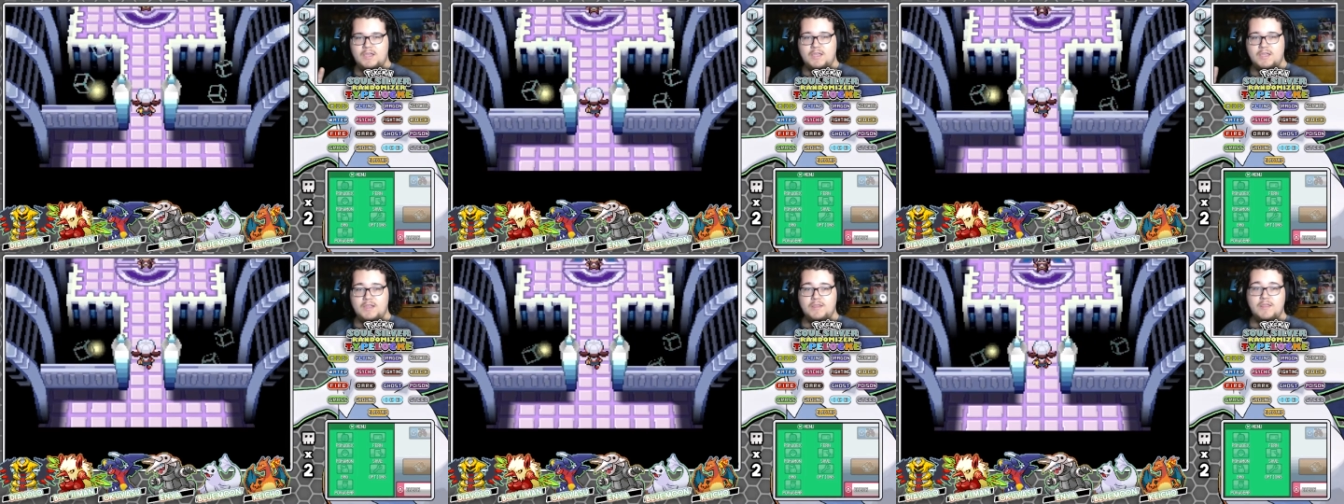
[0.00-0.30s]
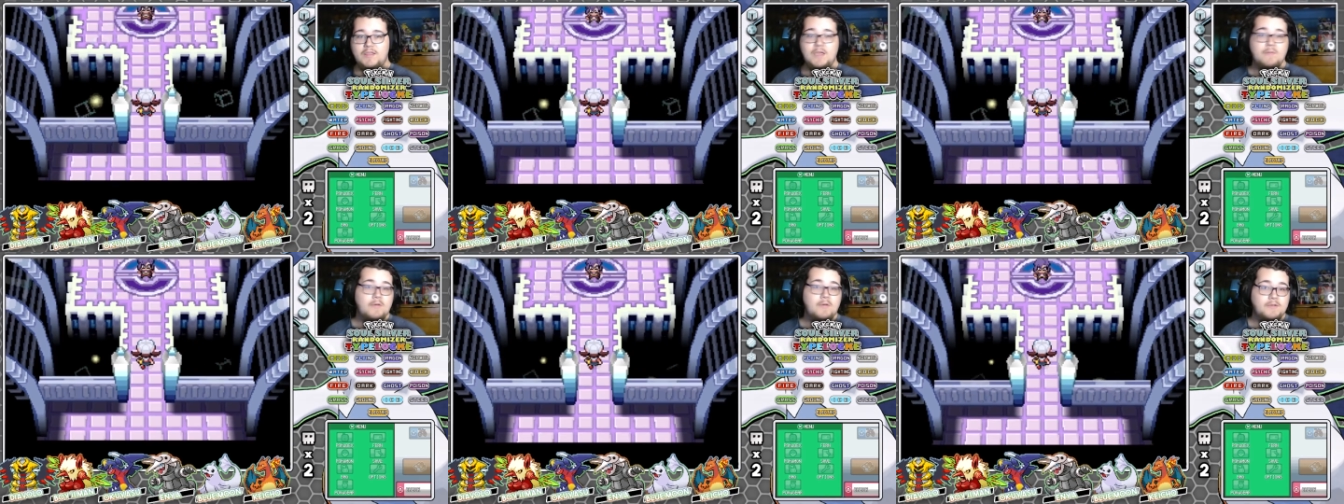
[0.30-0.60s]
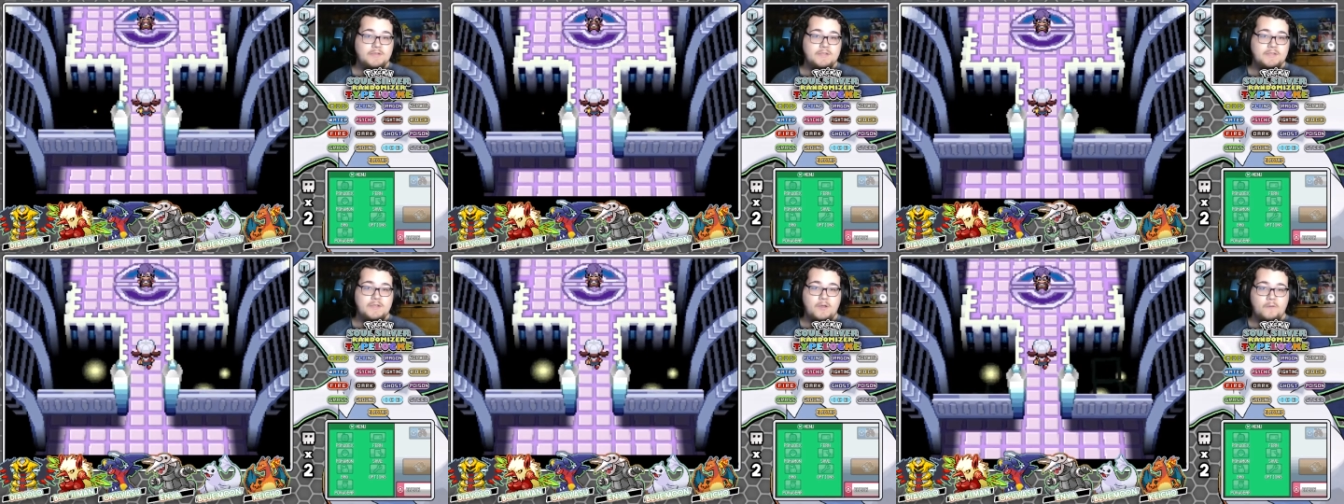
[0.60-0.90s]
they
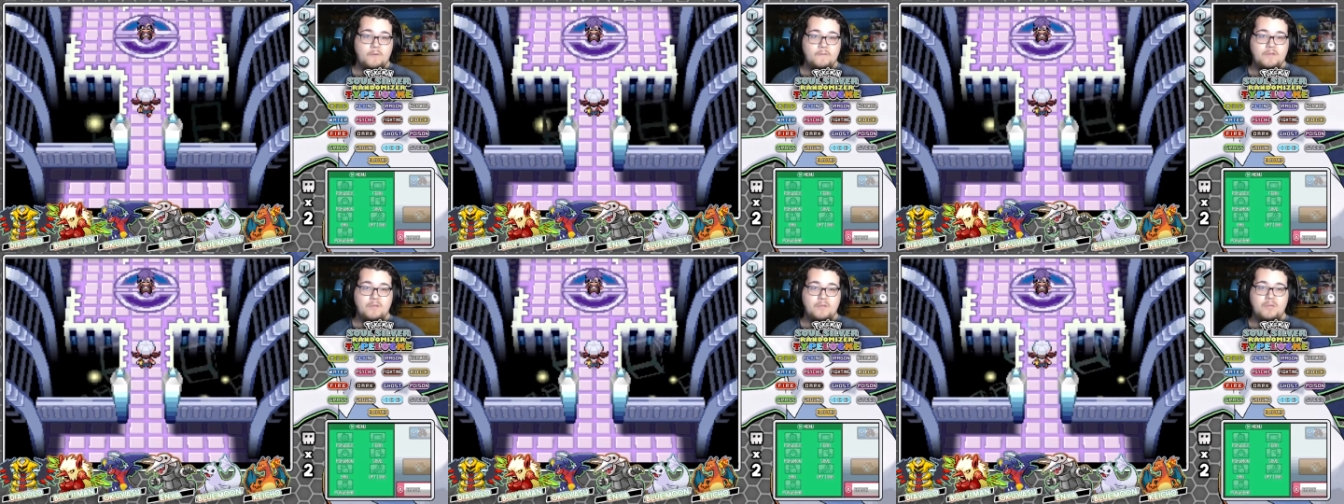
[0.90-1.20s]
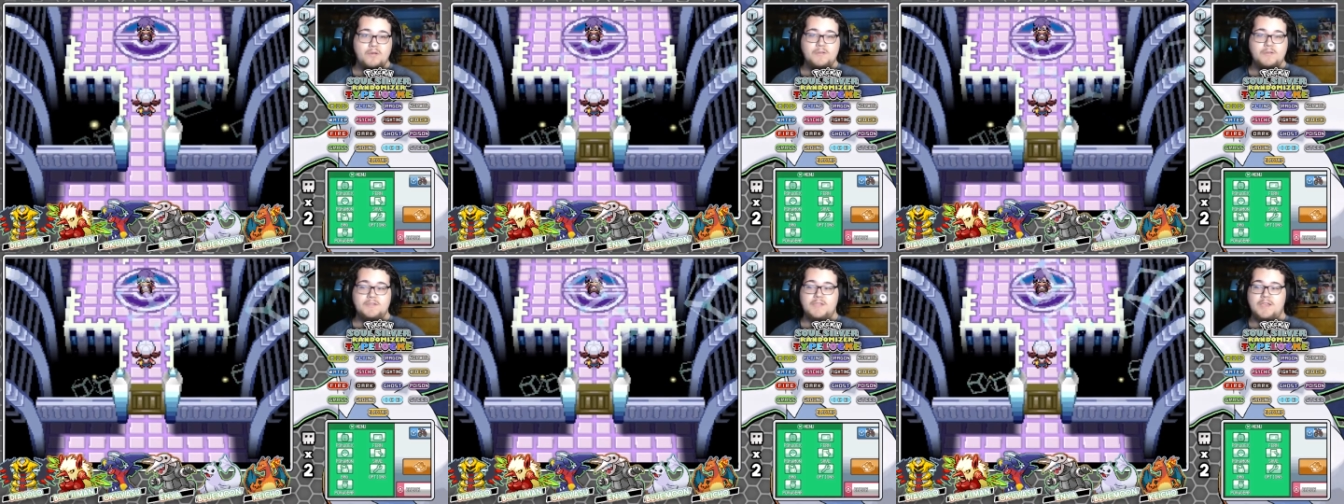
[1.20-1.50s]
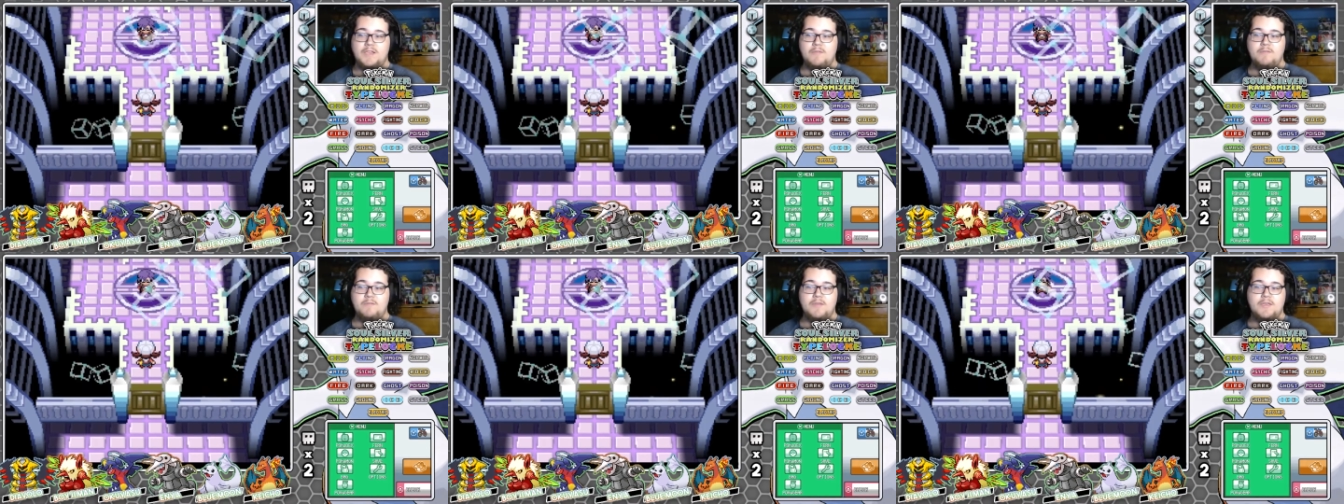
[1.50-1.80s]
mostly go for the post
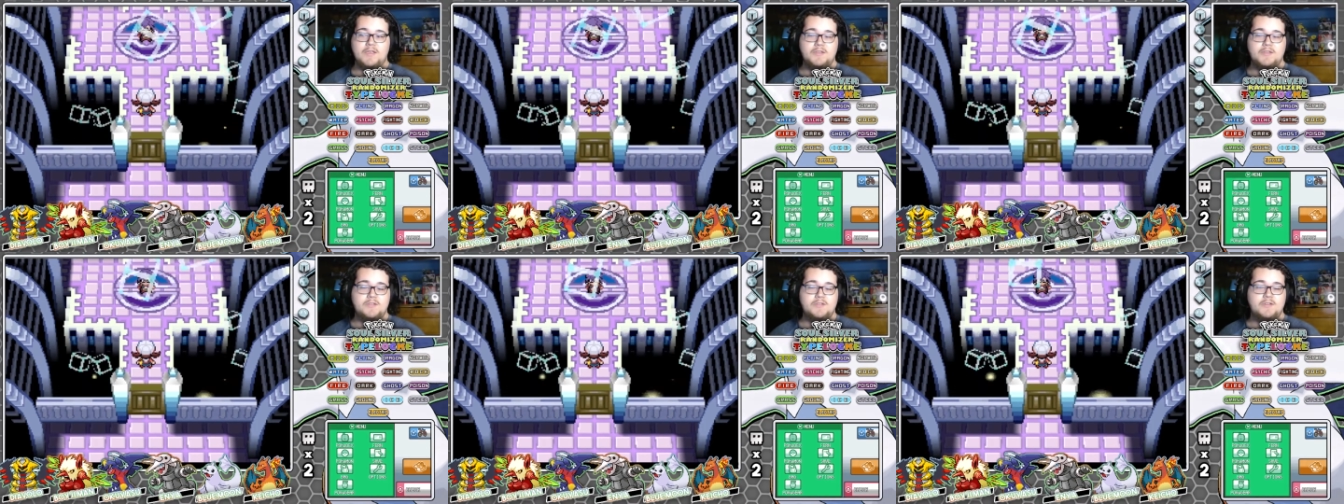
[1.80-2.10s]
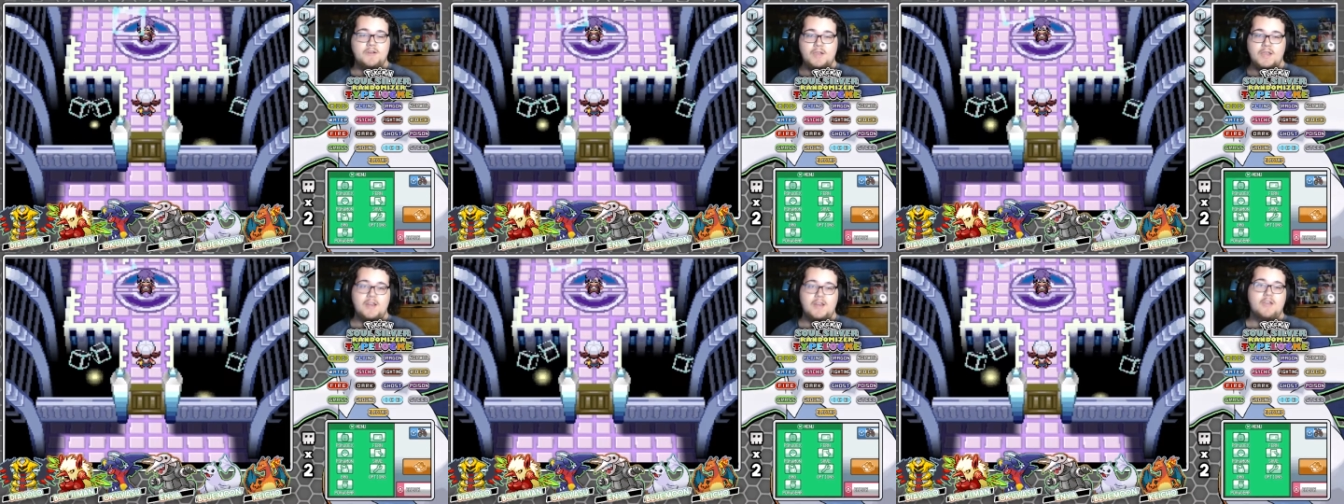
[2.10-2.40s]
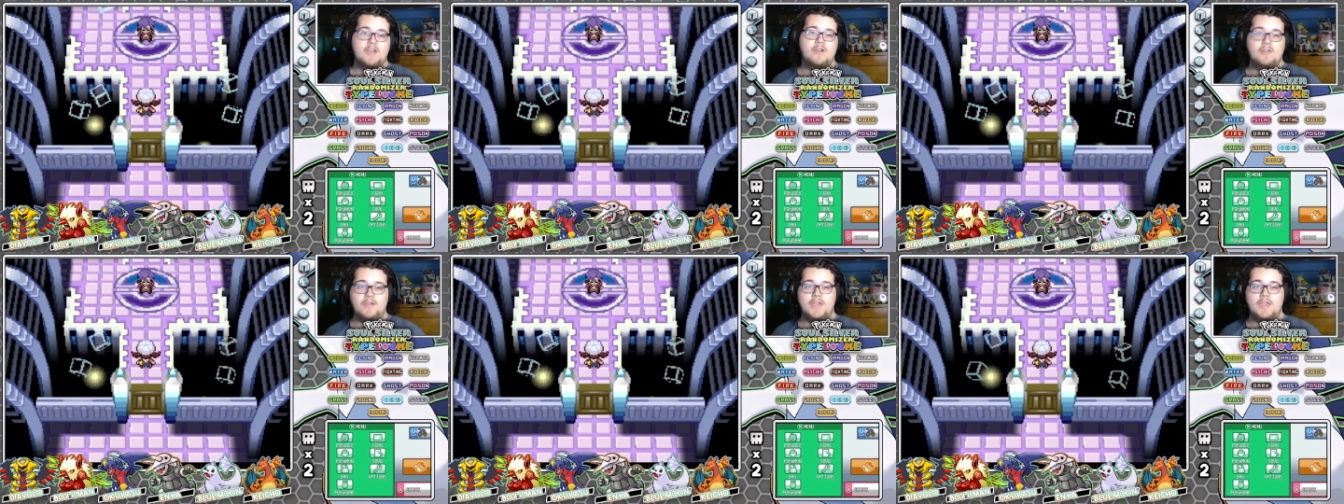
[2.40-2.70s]
game because you're getting
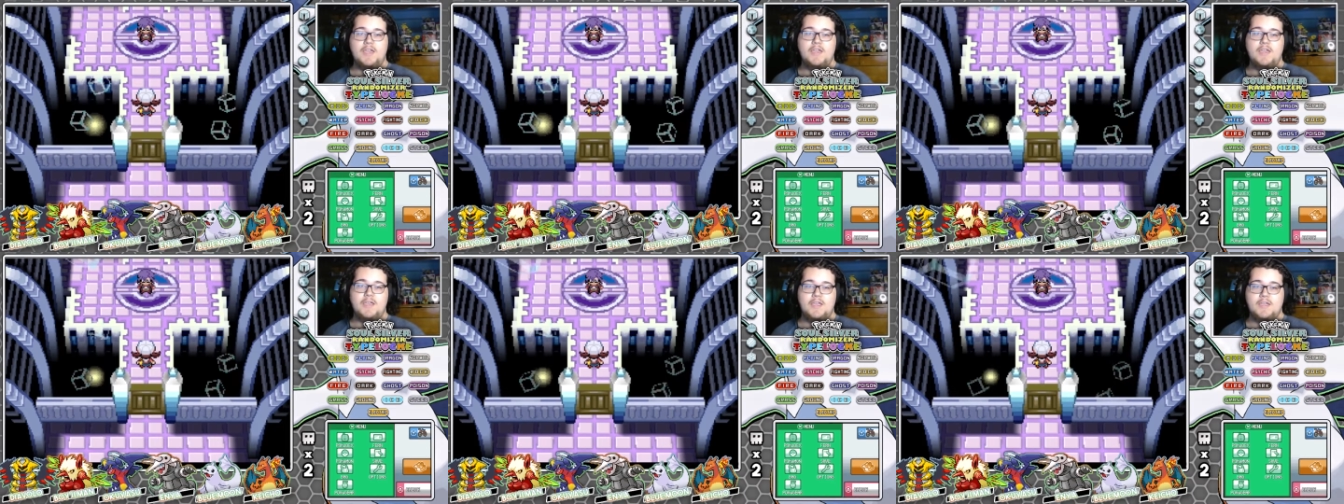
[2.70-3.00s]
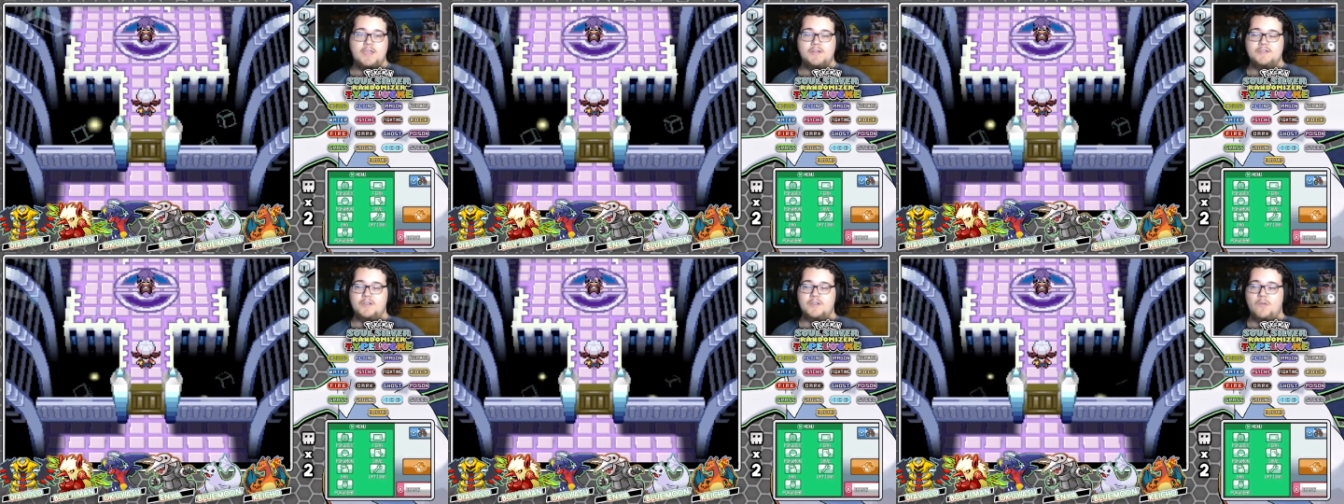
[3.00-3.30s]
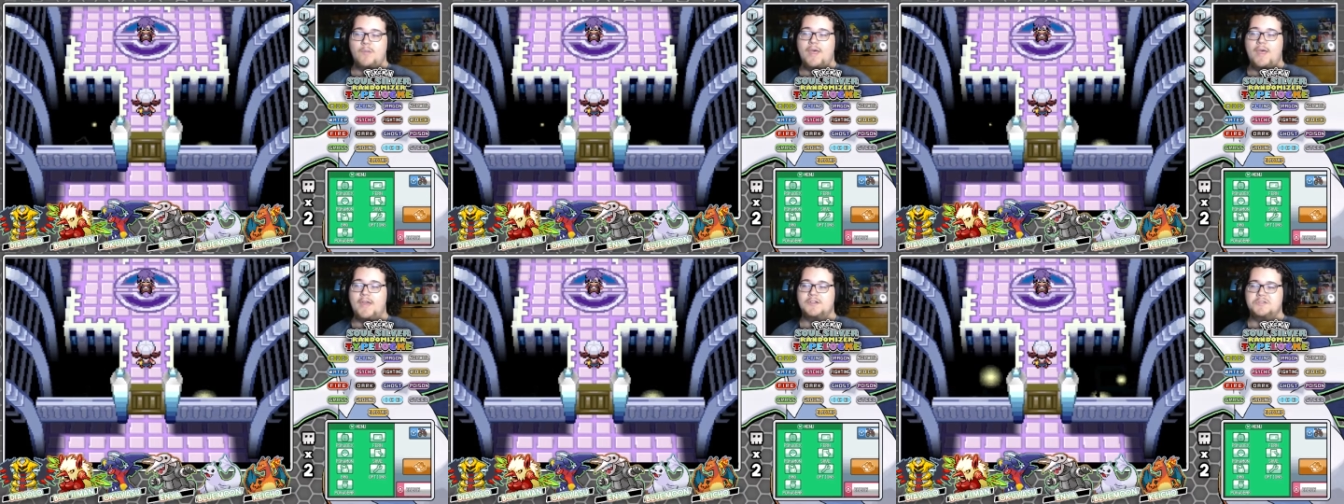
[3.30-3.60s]
all 8 Kanto
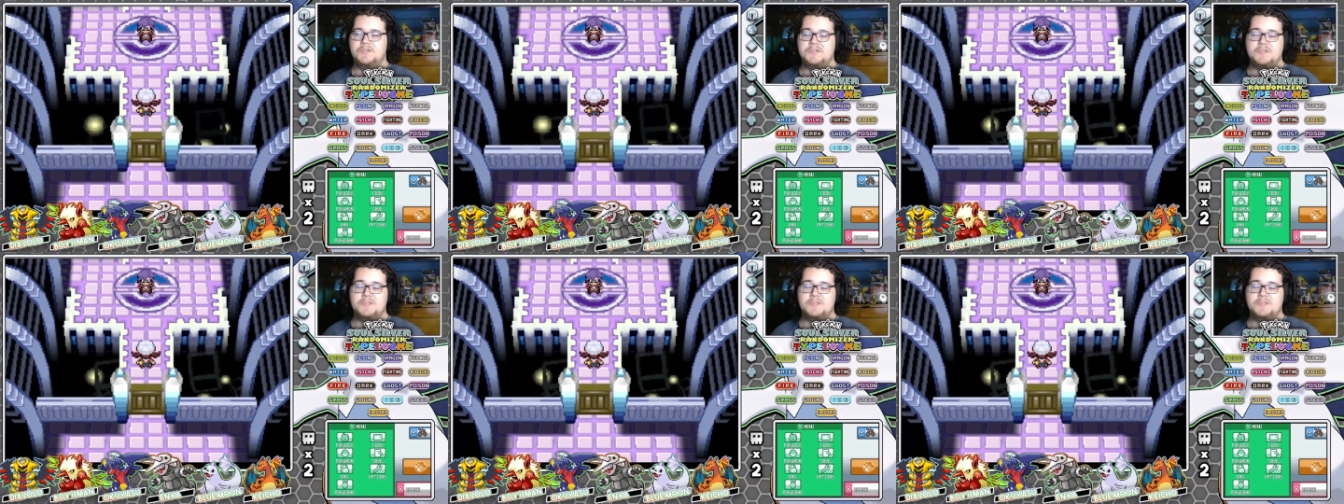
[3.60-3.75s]
badges,